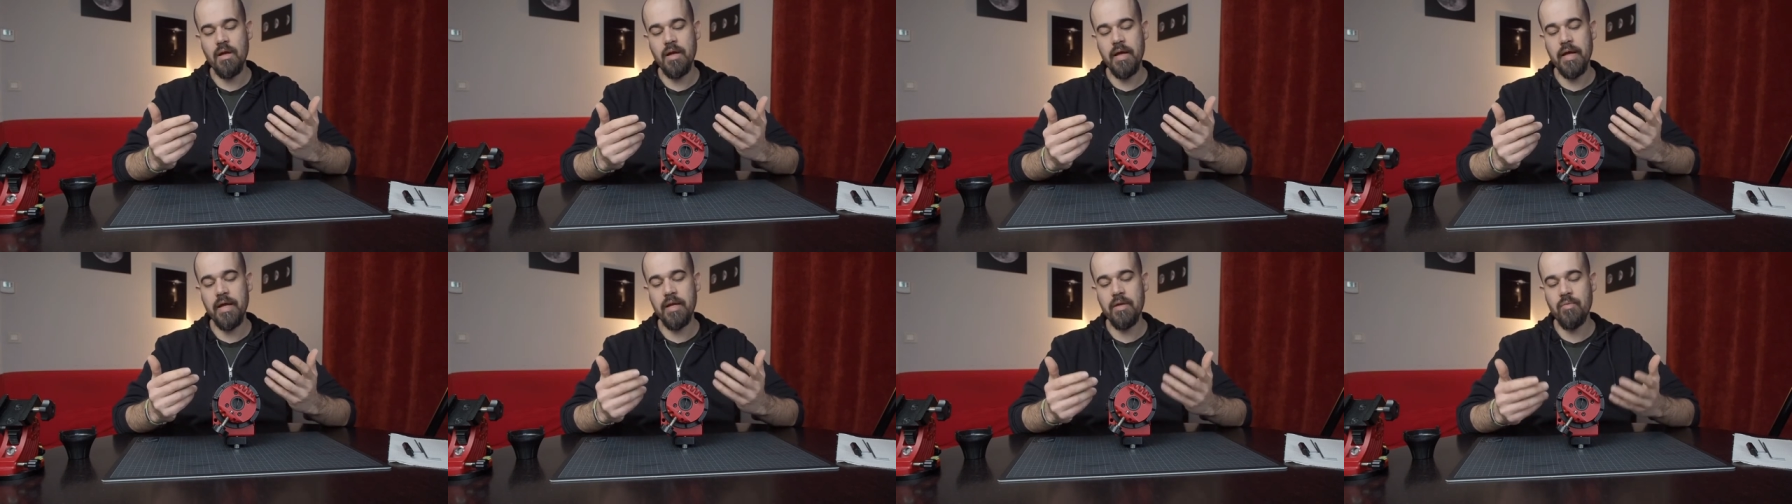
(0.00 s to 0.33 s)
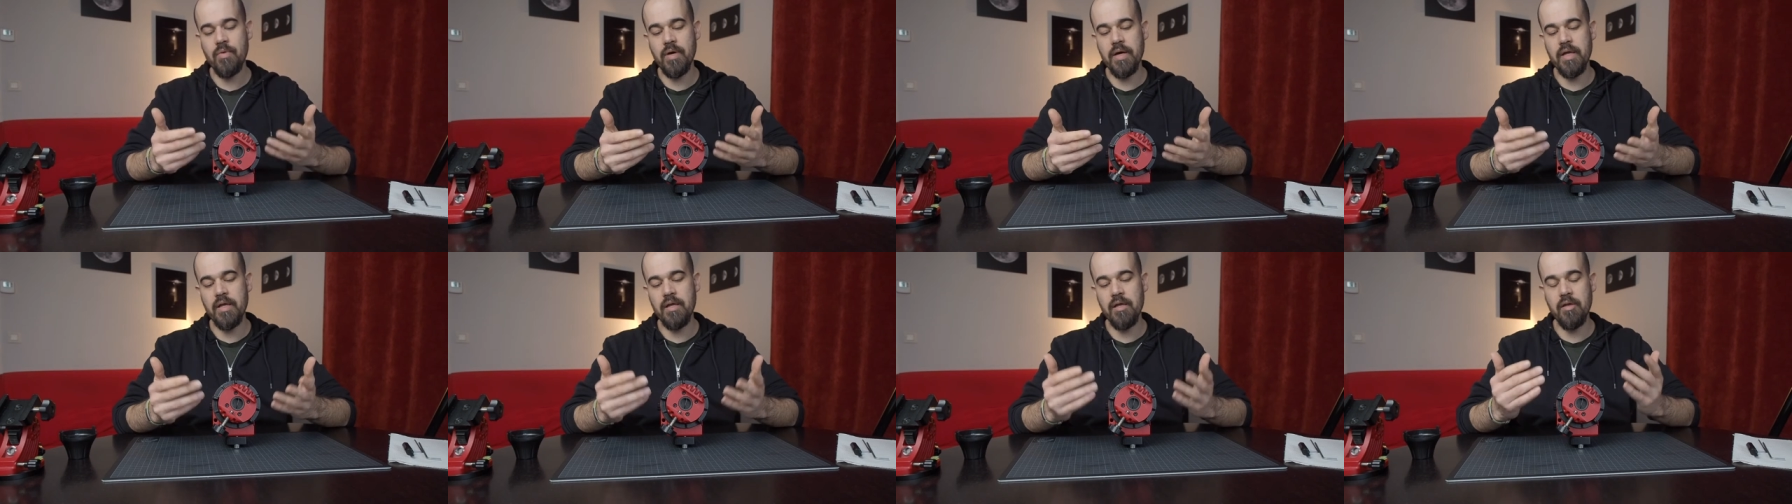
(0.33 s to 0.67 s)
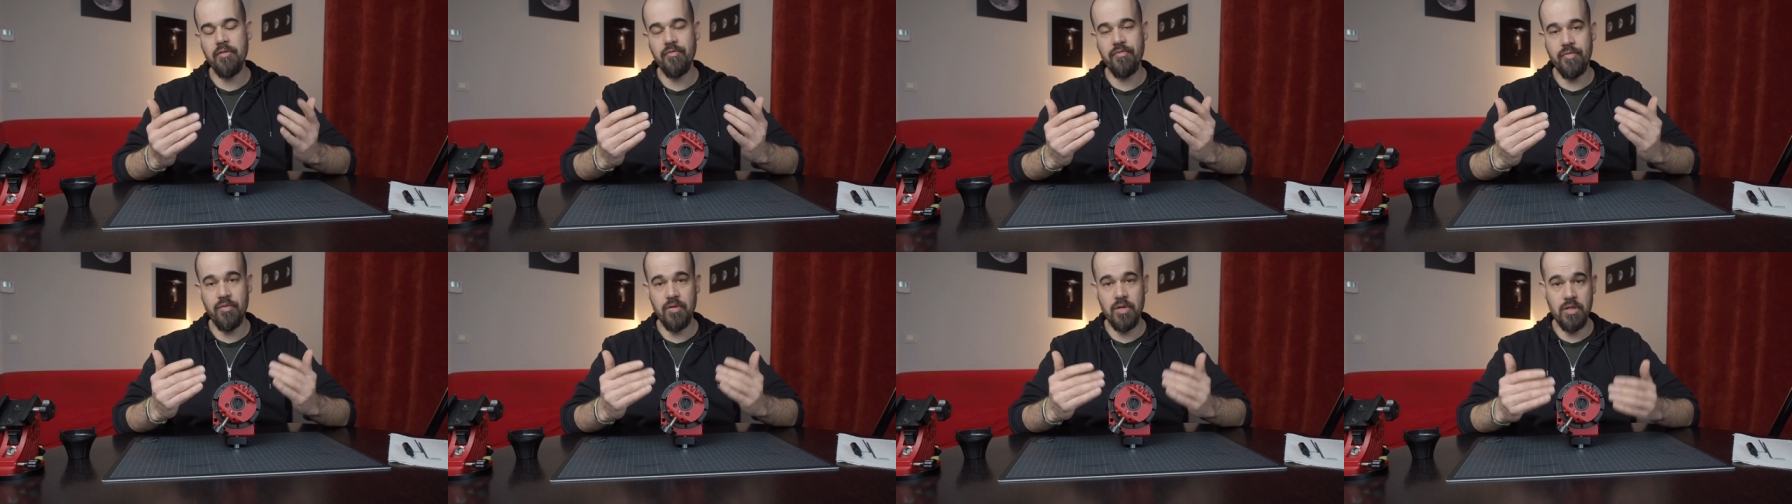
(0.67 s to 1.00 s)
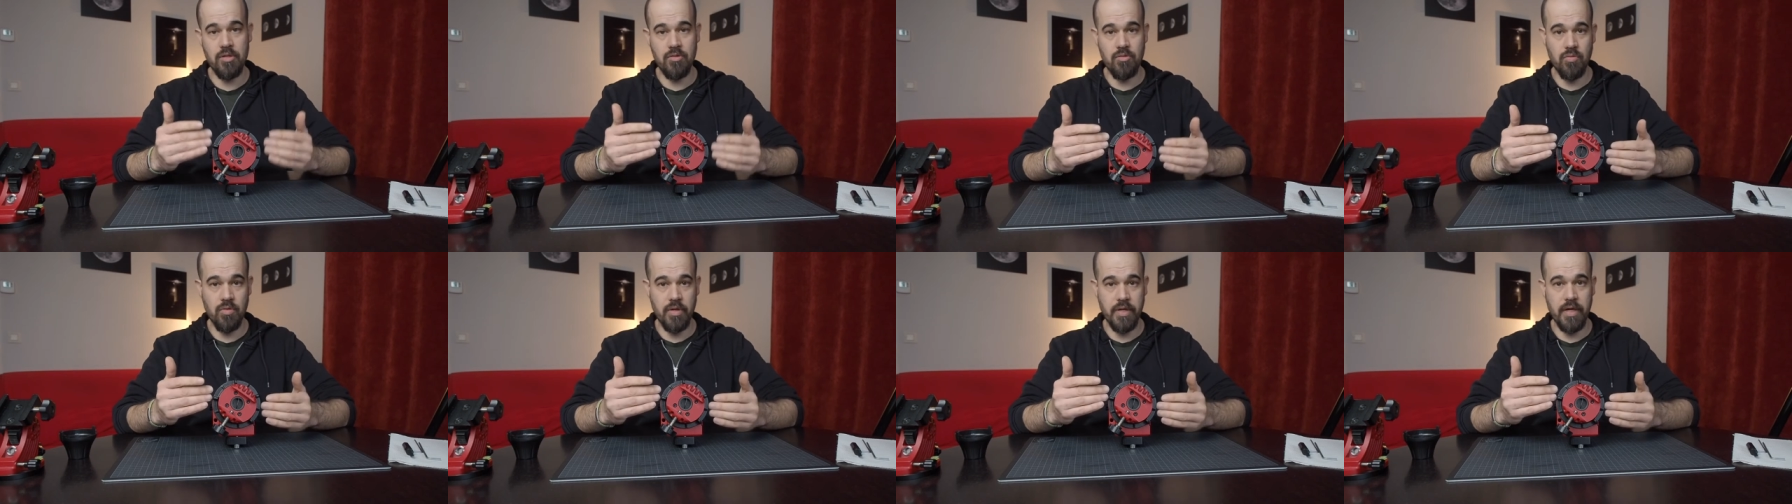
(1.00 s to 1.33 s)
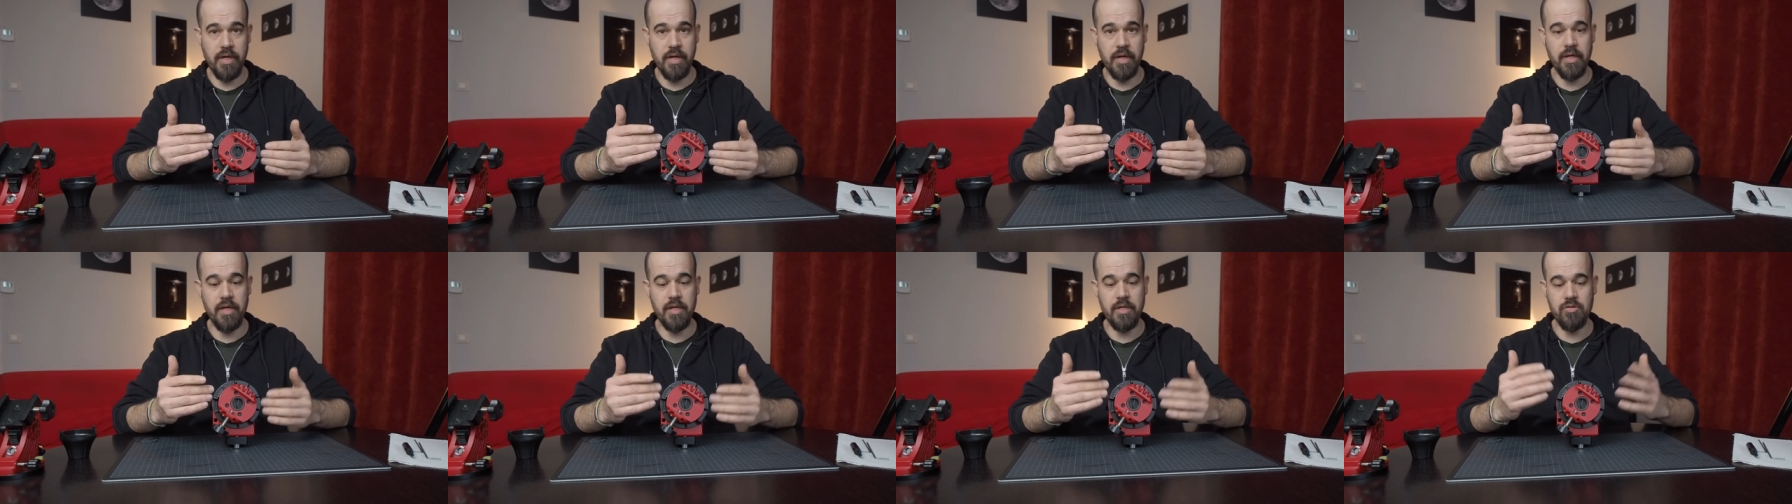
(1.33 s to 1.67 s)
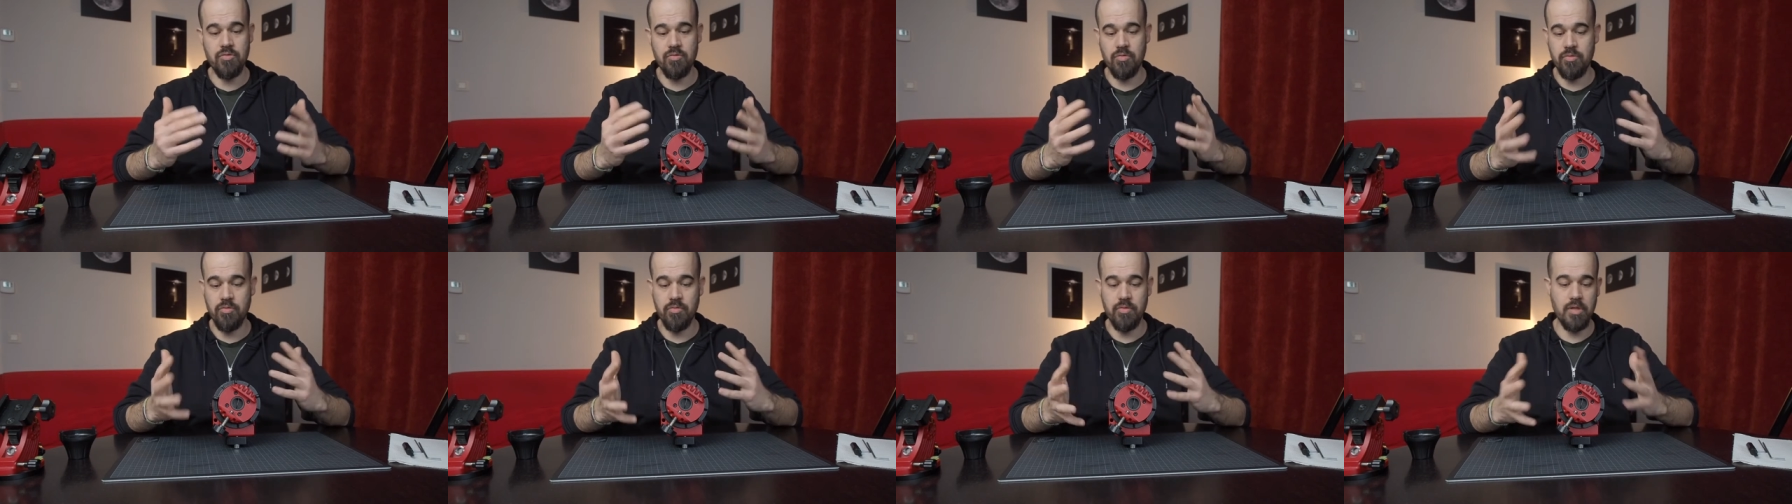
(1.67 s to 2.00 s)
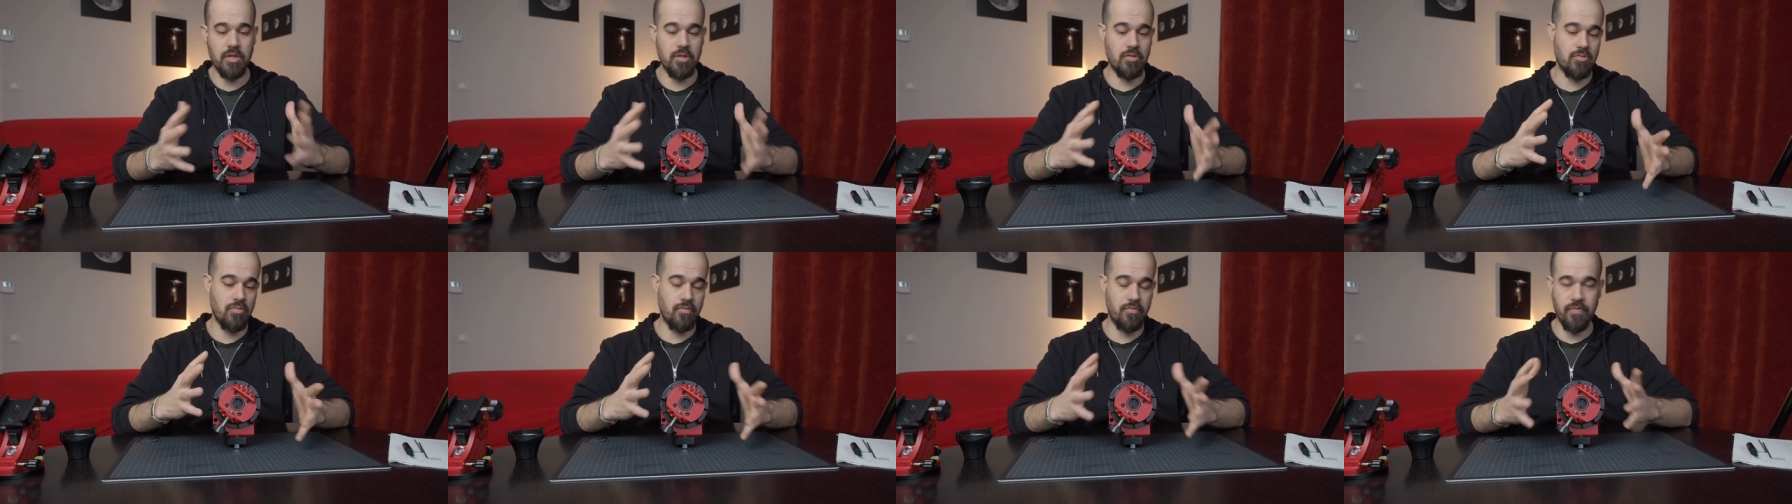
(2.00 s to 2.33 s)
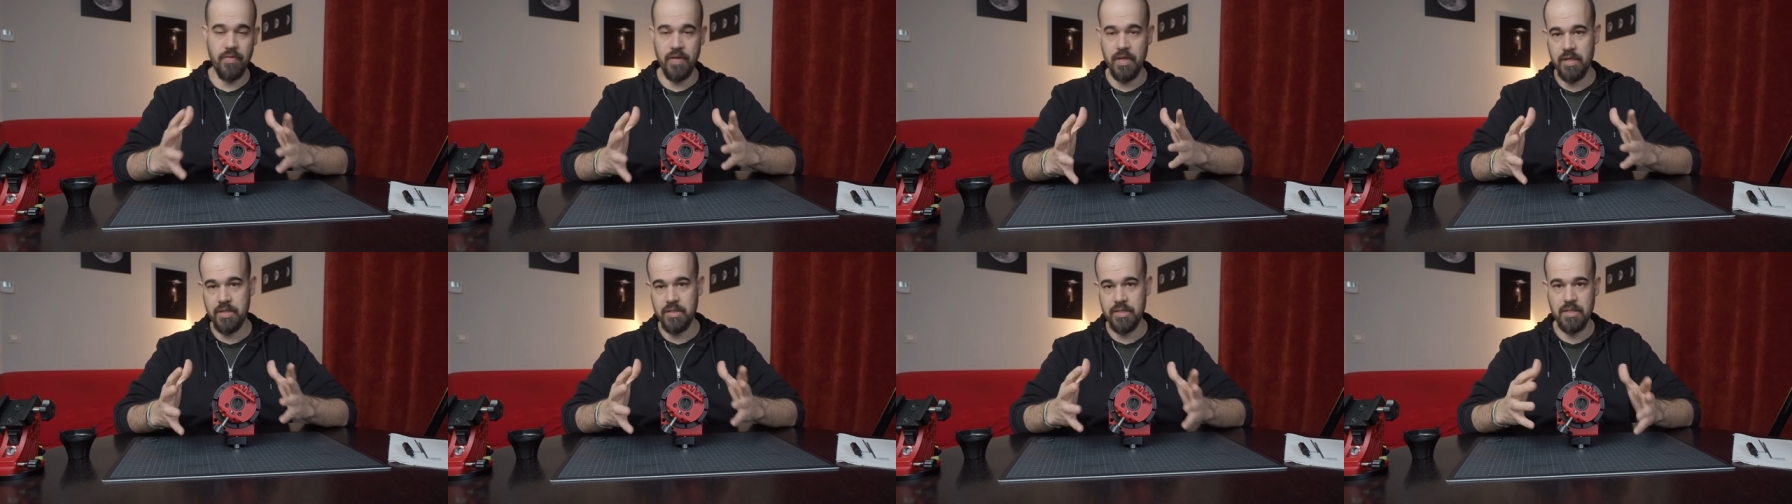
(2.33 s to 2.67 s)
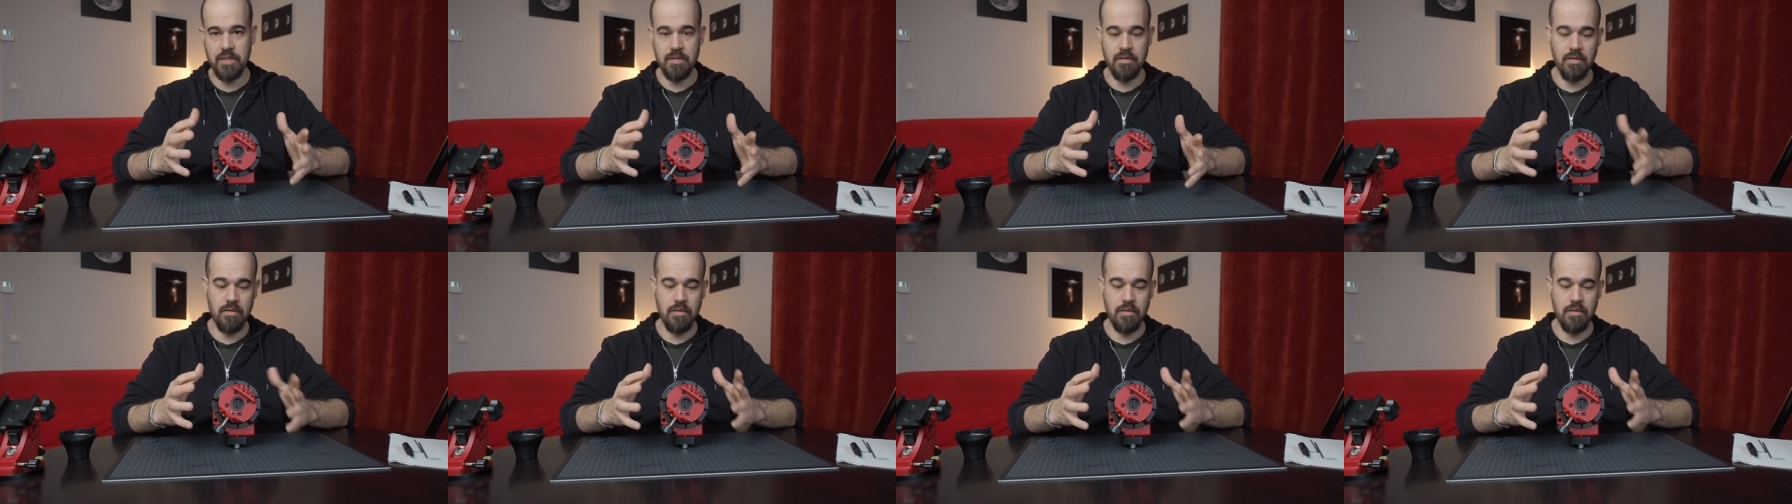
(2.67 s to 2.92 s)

anyway if you need to regrease or you need to fix